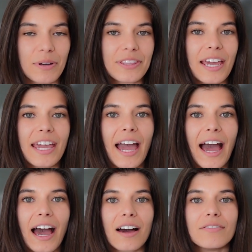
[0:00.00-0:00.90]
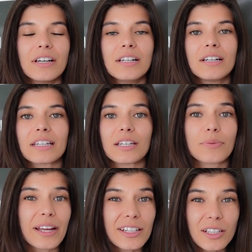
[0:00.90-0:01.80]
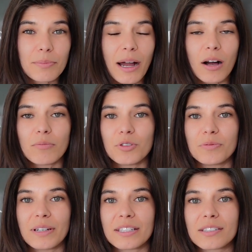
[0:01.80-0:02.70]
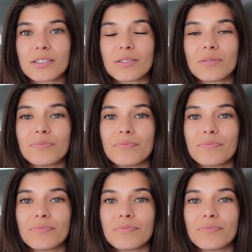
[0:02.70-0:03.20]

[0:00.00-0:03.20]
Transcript: but they have irregular bowel movements,